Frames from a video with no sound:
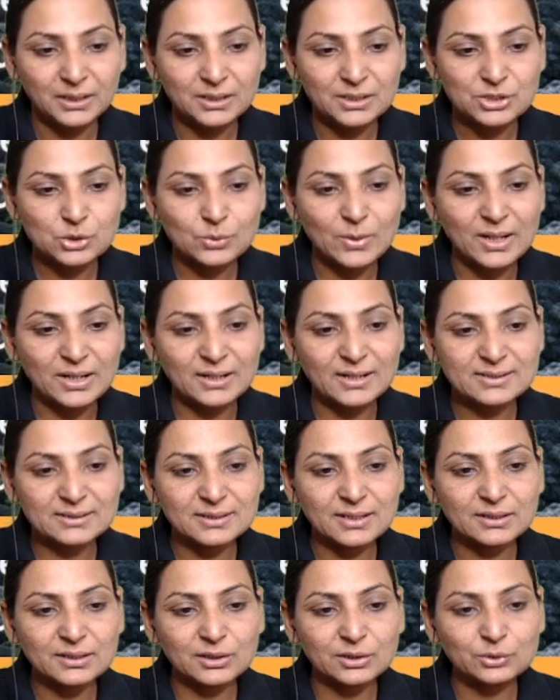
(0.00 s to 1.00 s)
So unless and
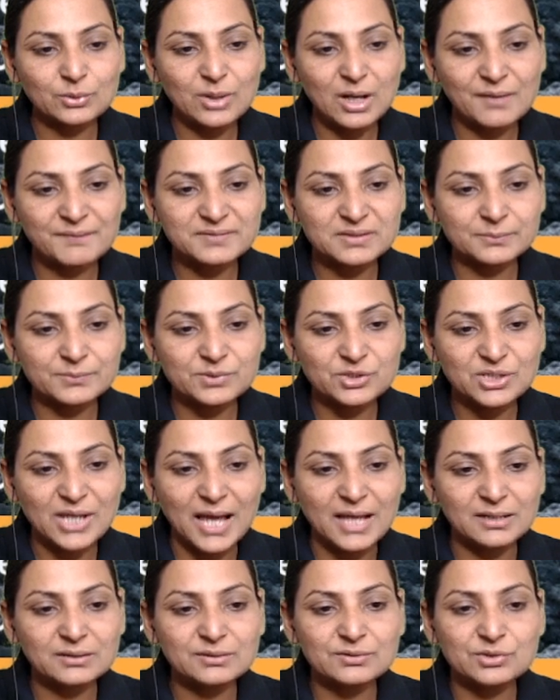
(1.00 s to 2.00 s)
until you have some
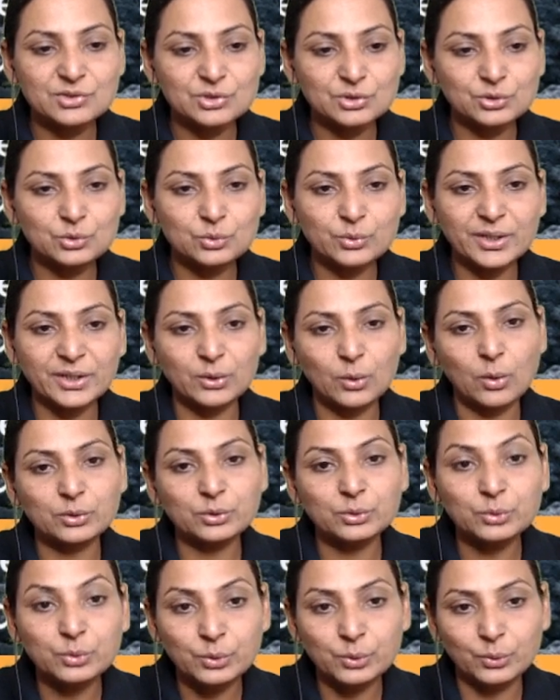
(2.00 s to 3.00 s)
challenge, you
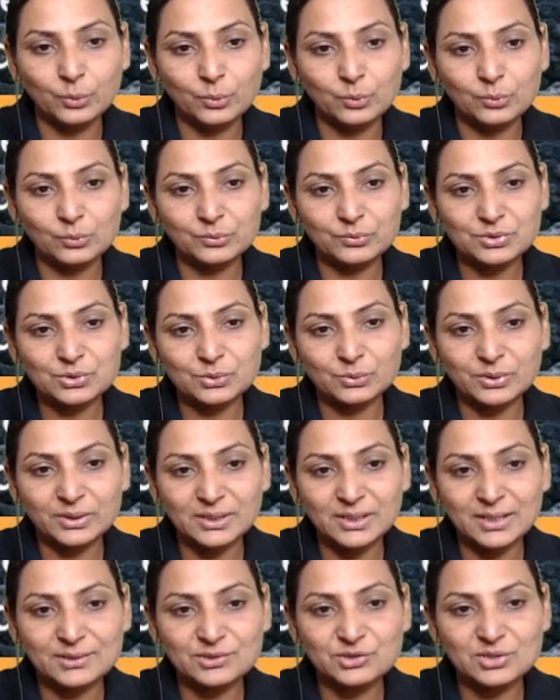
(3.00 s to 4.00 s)
cannot grow. So
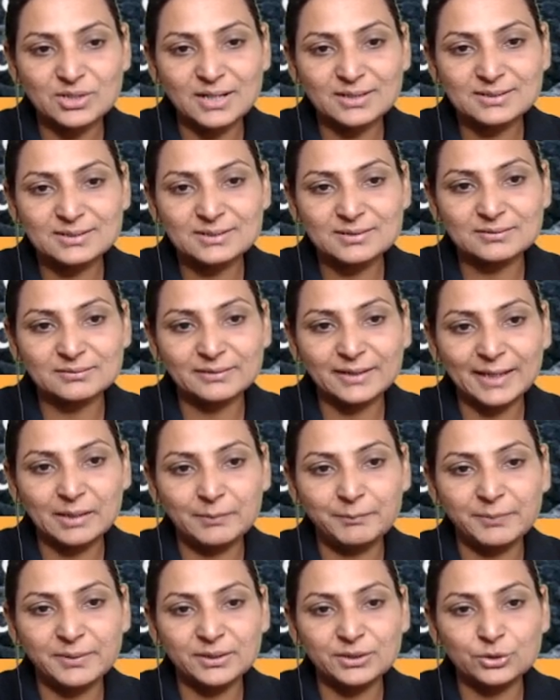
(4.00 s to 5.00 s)
they are just
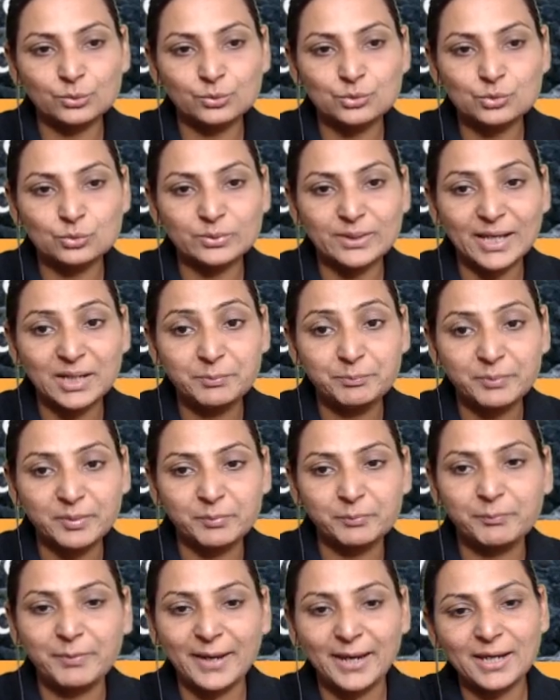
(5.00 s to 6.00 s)
helping you to get
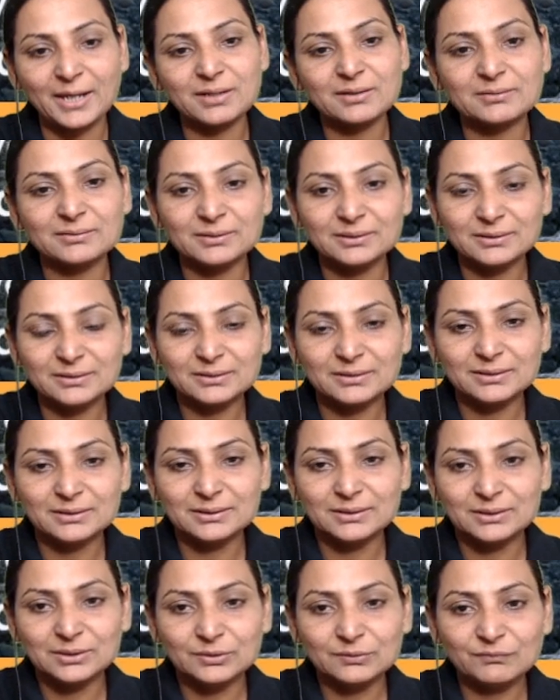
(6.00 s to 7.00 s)
prepared
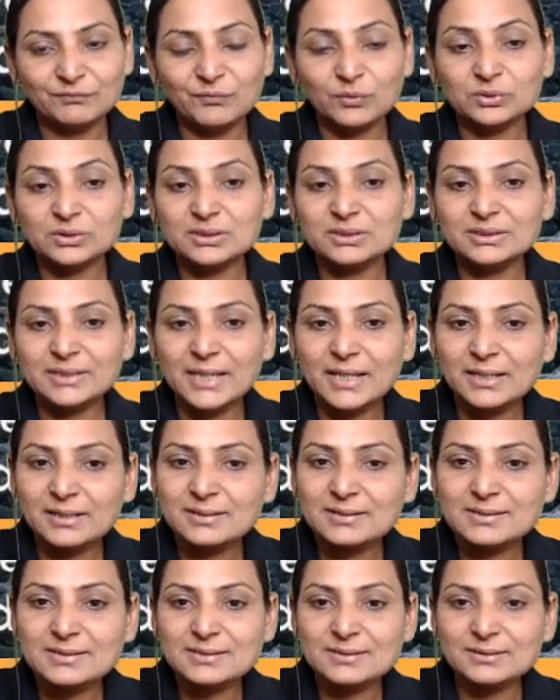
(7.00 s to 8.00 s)
for the
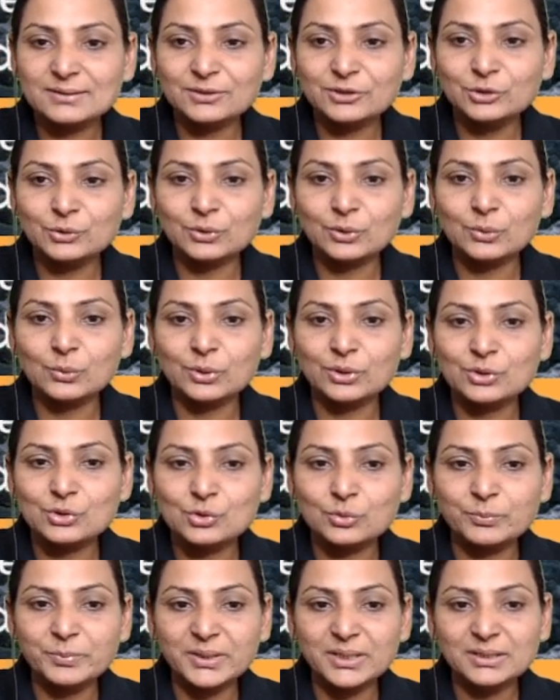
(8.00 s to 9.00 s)
things you're going
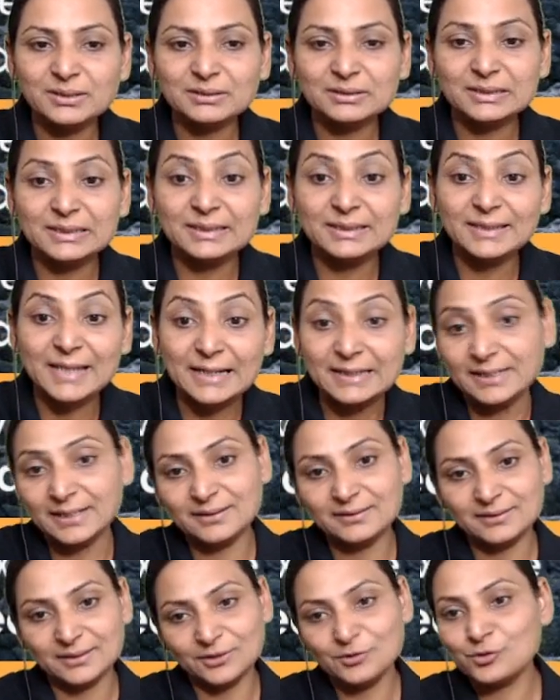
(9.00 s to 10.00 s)
to be
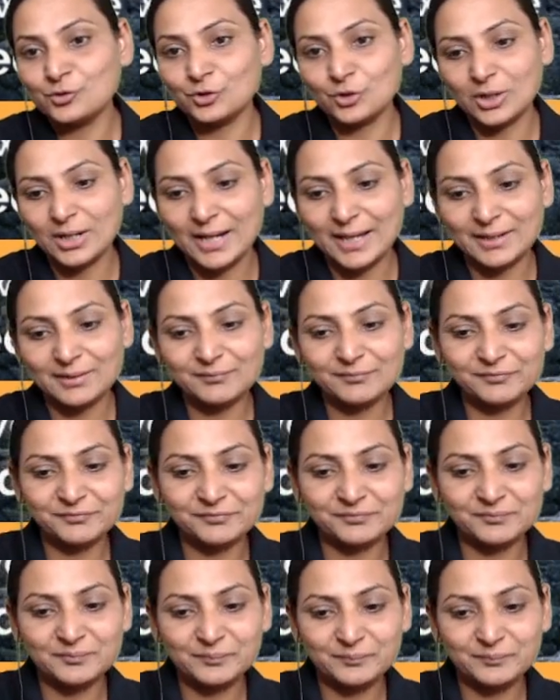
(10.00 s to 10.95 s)
getting into your life,